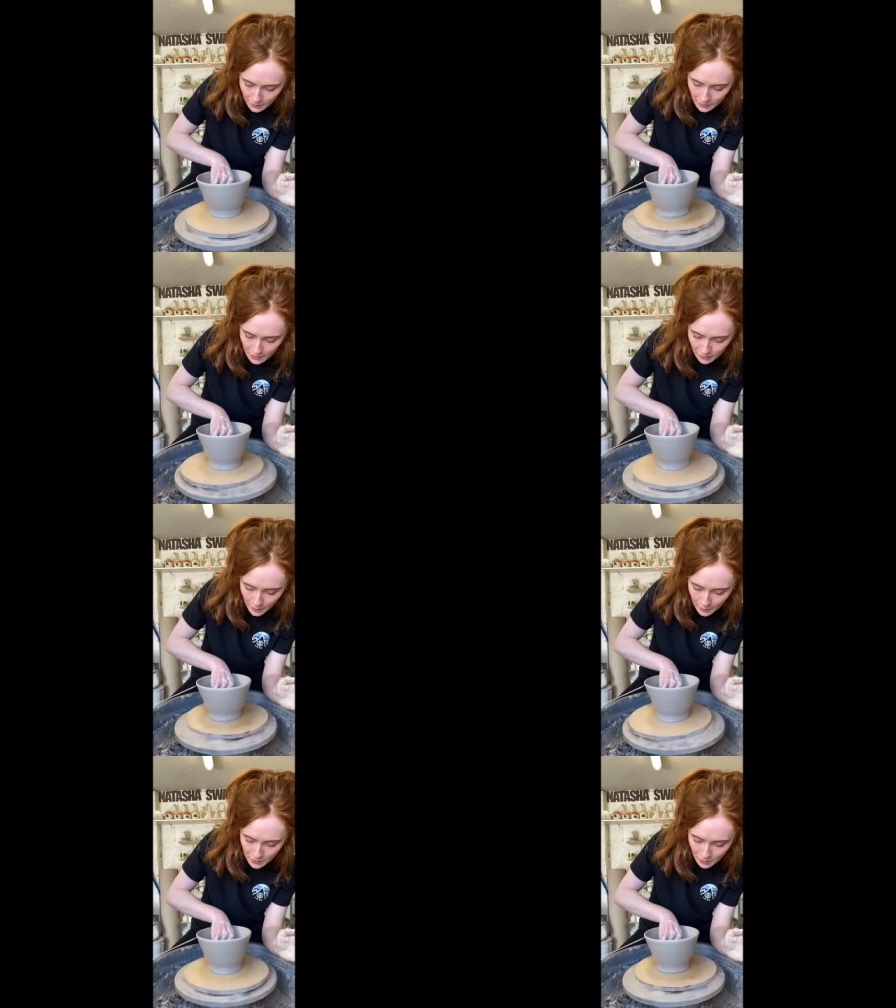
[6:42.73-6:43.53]
It's
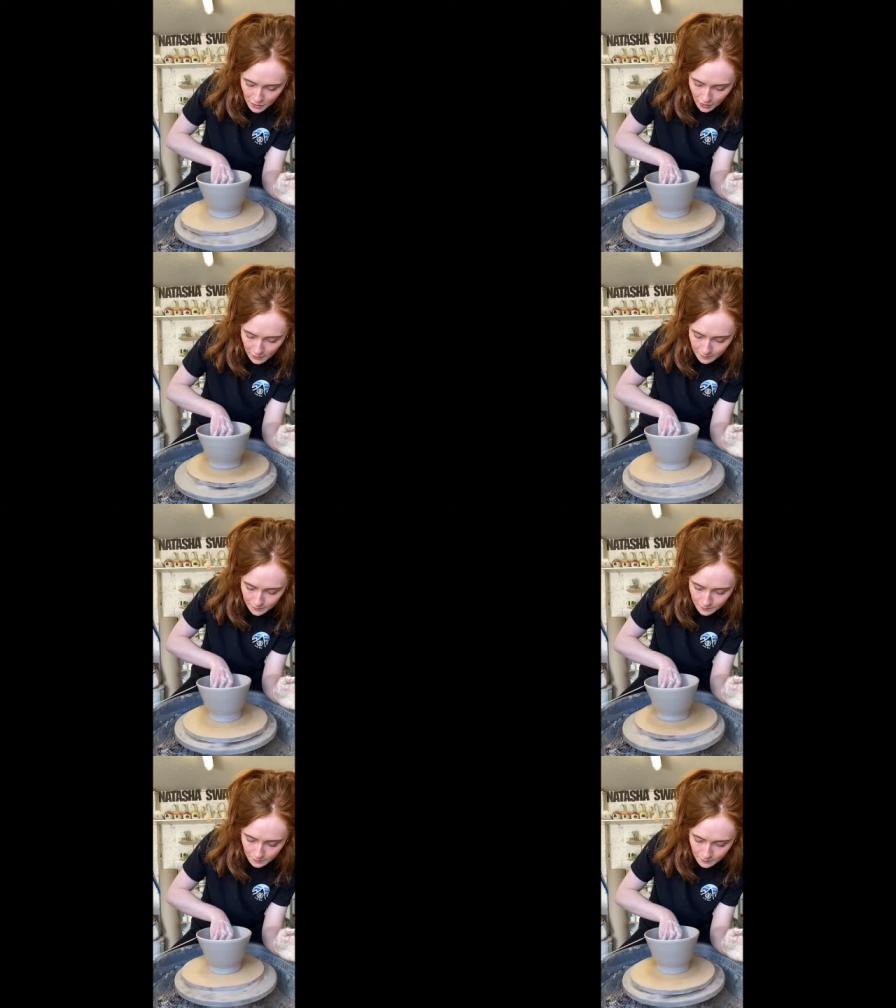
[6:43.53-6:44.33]
like
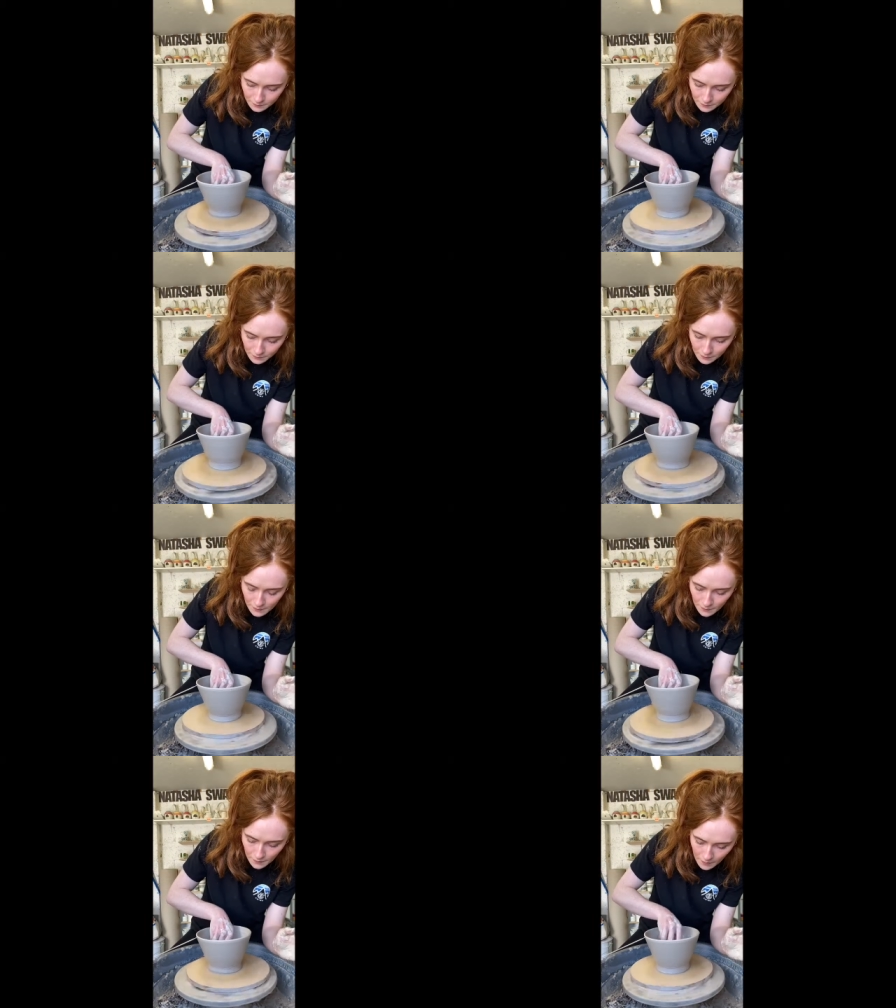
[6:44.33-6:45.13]
probably the
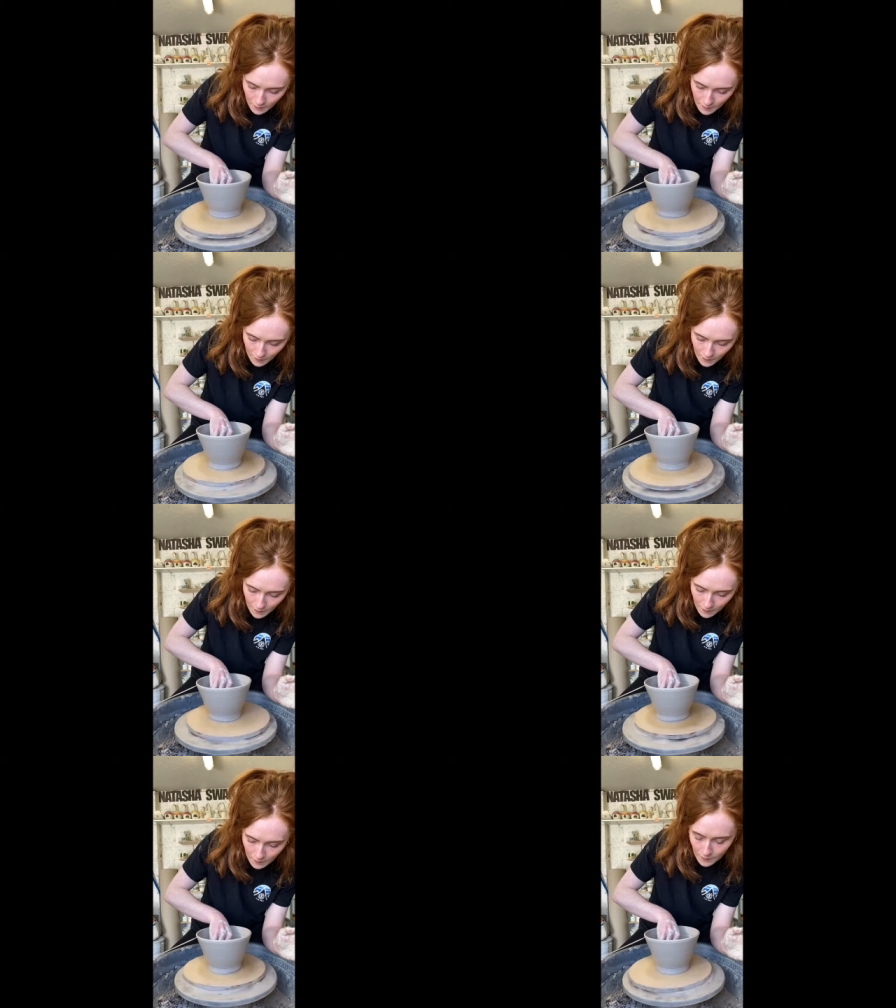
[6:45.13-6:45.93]
most one that
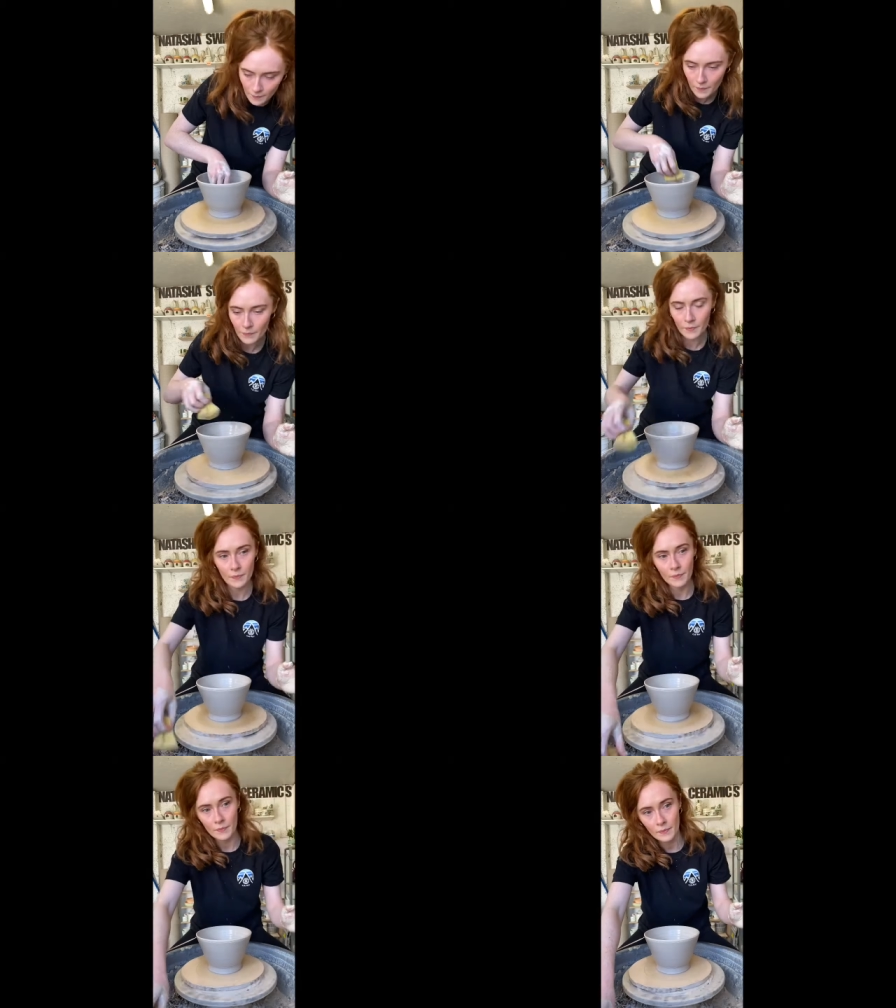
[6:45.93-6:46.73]
I use.
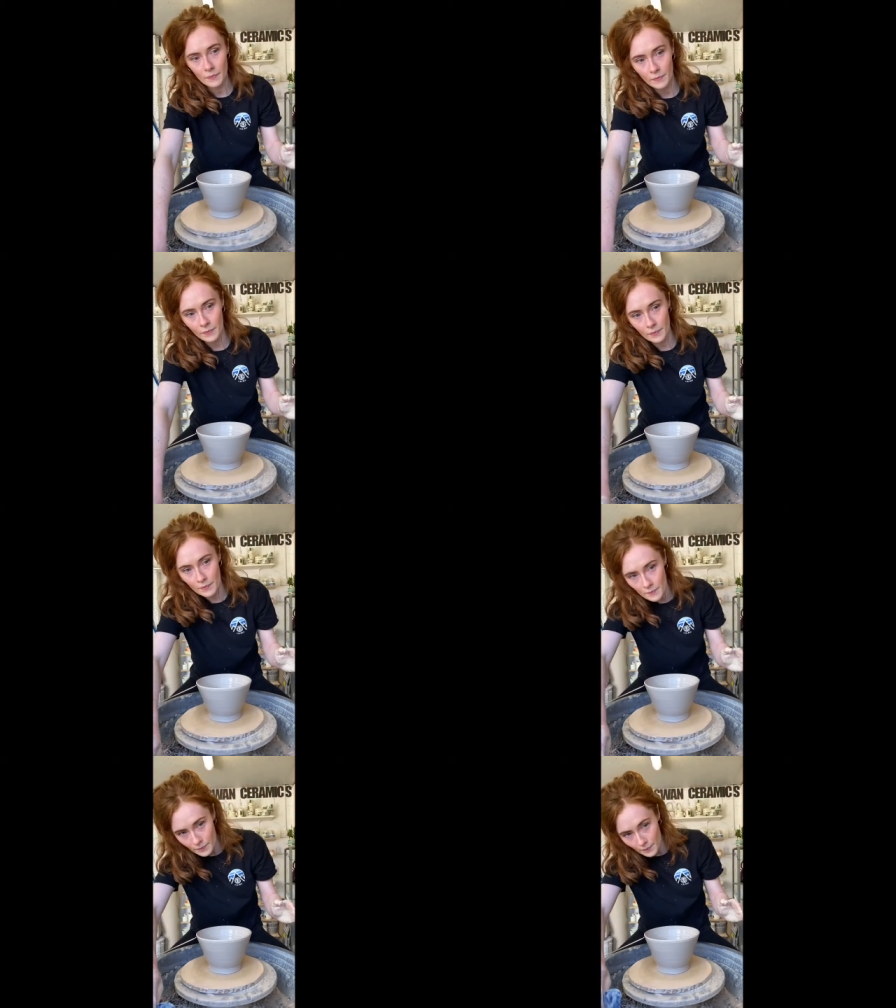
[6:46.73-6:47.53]

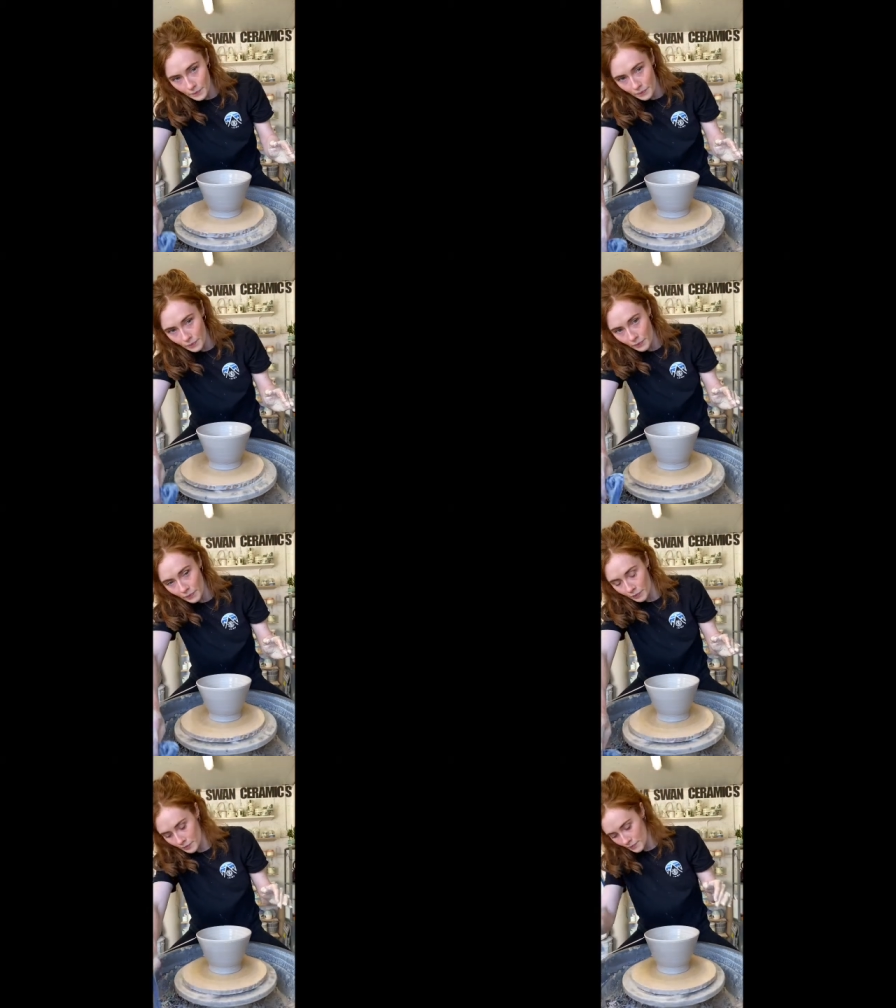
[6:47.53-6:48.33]
Once I'm happy
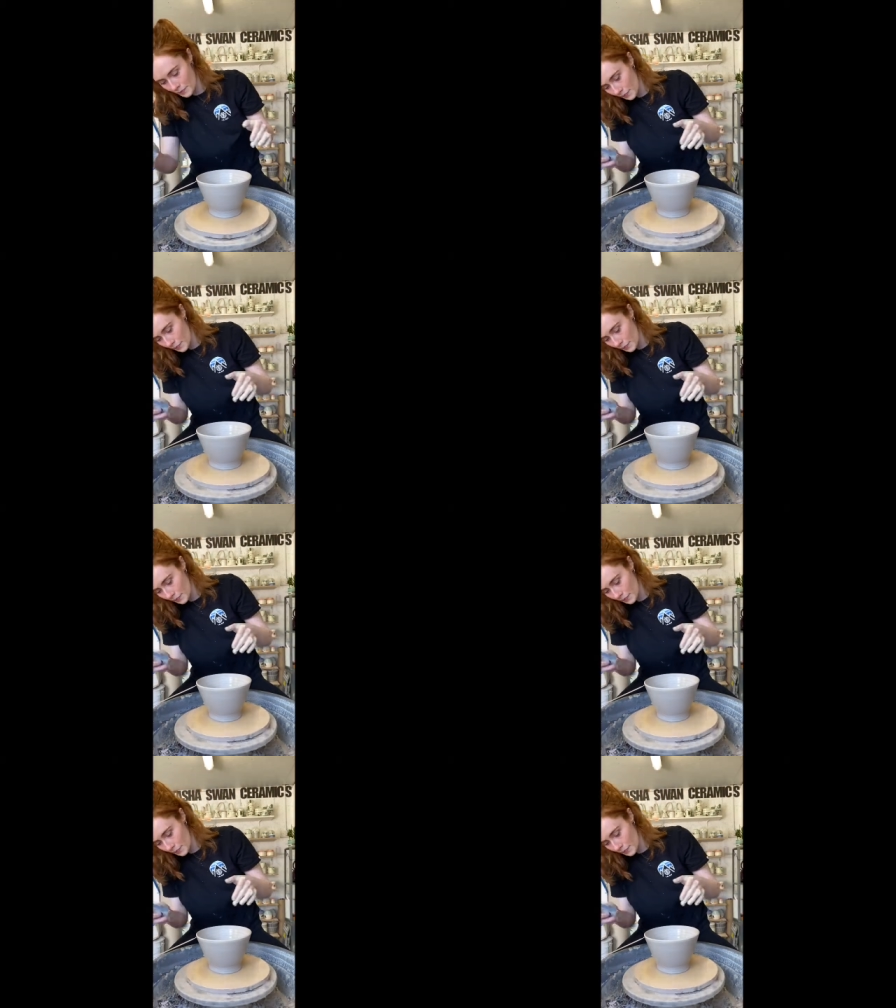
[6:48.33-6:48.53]
with that,